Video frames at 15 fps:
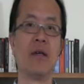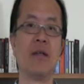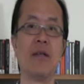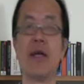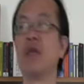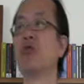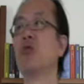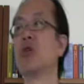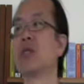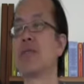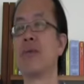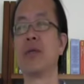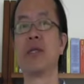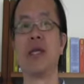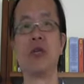than
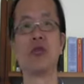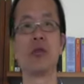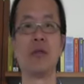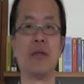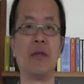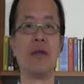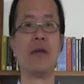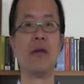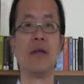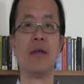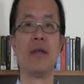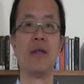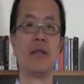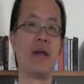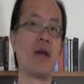transportation,
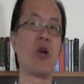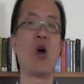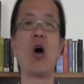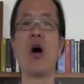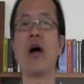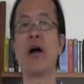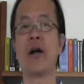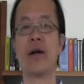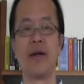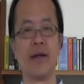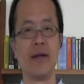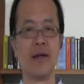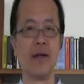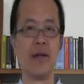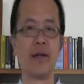than car
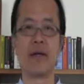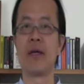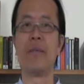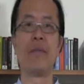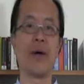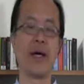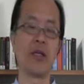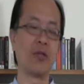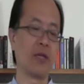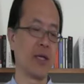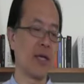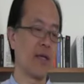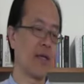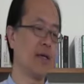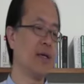combined
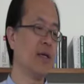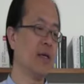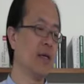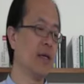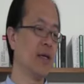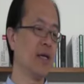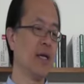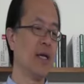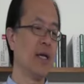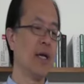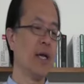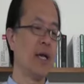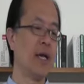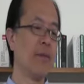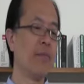together.
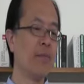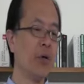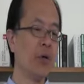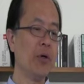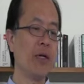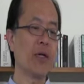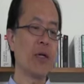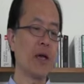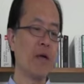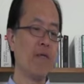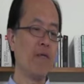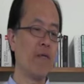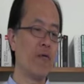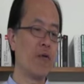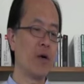And building
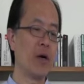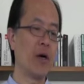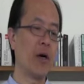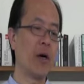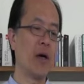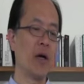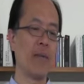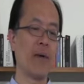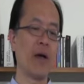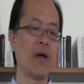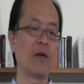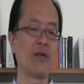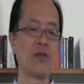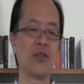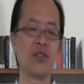account for
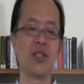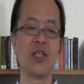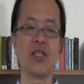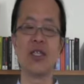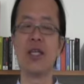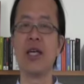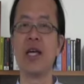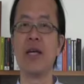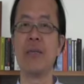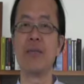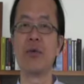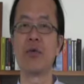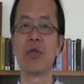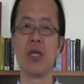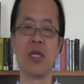about
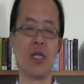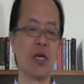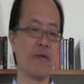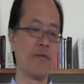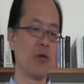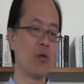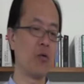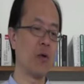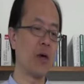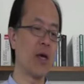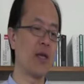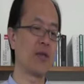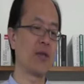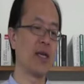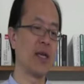68% of
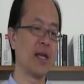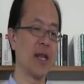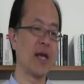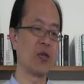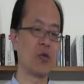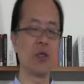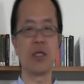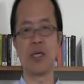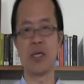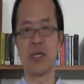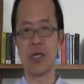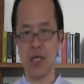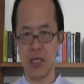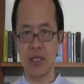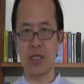U.S. electricity
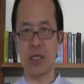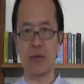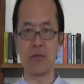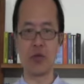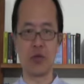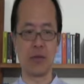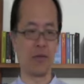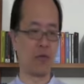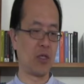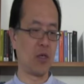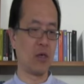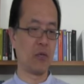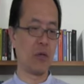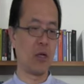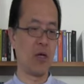consumption.
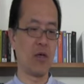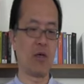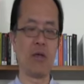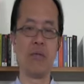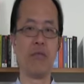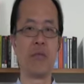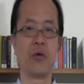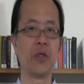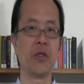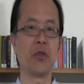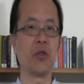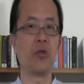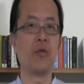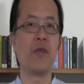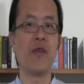So more
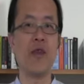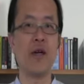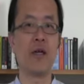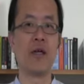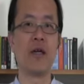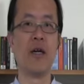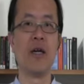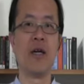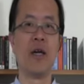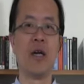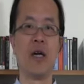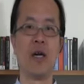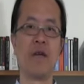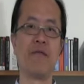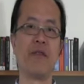than 2/3
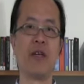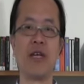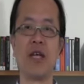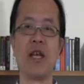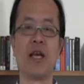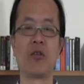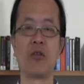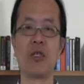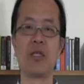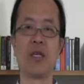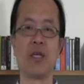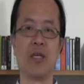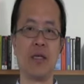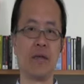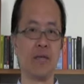of the
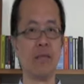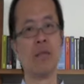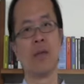electricity